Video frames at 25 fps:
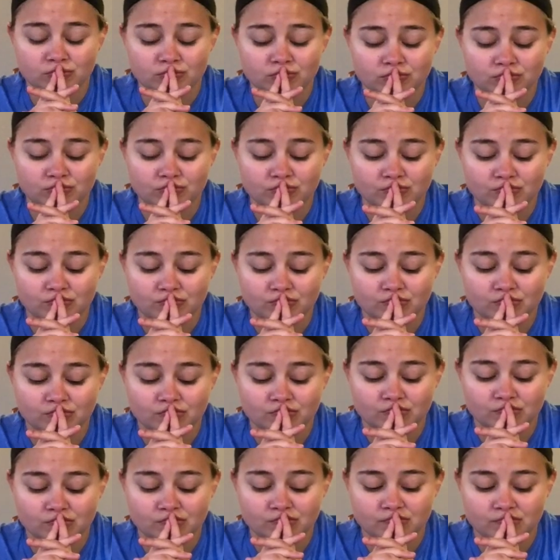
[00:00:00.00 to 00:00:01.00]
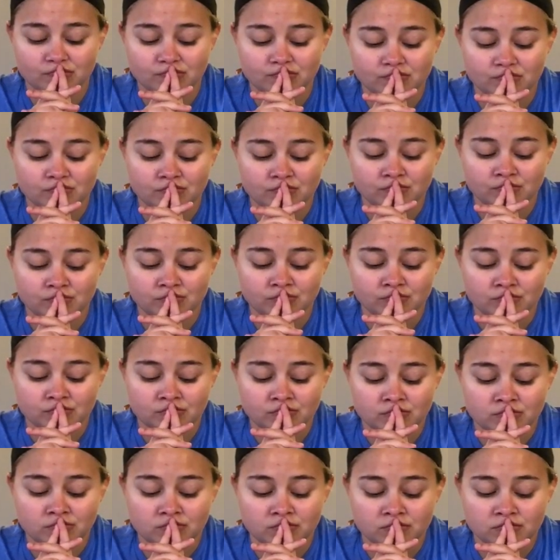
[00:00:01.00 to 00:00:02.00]

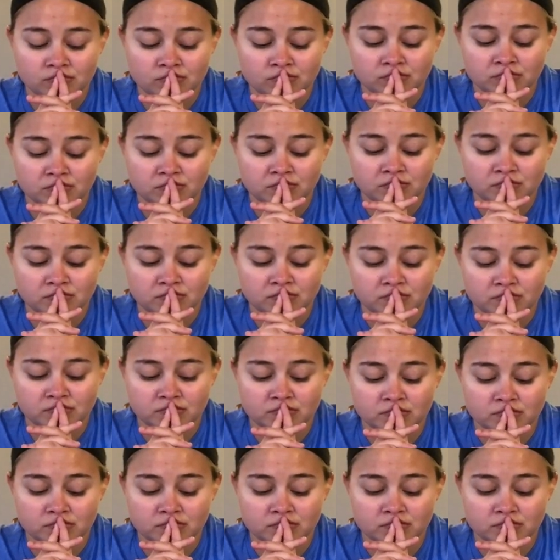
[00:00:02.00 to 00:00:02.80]
Nobody speaks.